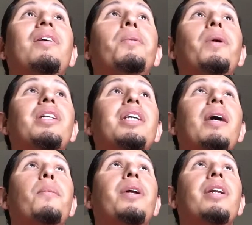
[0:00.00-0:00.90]
one
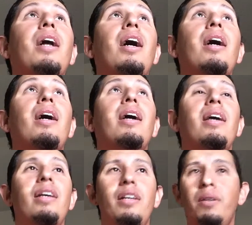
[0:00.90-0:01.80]
time when
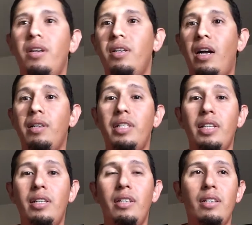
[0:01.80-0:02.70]
I
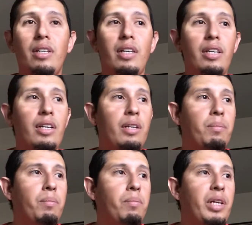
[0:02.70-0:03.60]
did
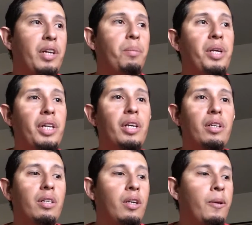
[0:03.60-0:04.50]
in
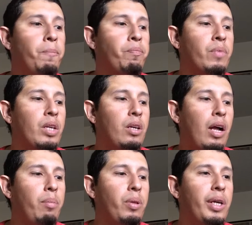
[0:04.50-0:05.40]
intermediate,
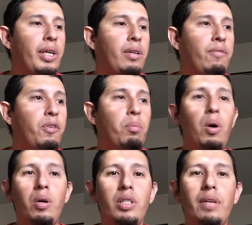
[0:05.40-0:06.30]
I played
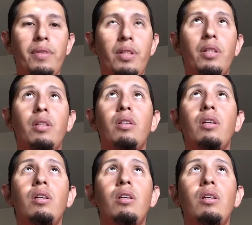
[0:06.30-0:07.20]
football in seventh
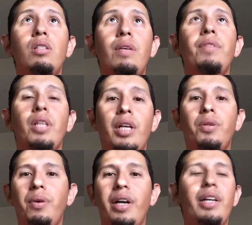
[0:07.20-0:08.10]
and
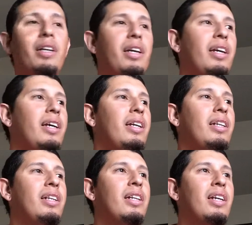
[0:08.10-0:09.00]
eighth grade,
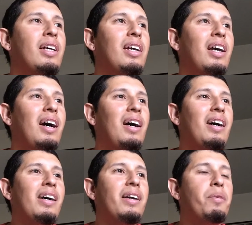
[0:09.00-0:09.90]
and
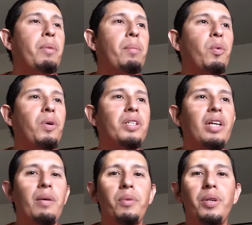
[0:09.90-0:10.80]
I remember one
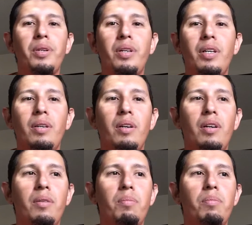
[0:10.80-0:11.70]
time we were
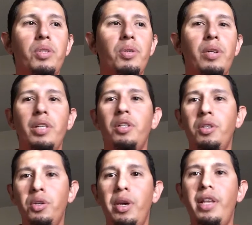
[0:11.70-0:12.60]
doing.
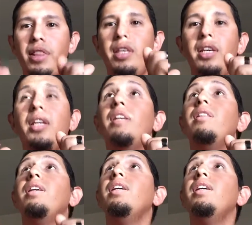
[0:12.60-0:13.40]
You hit the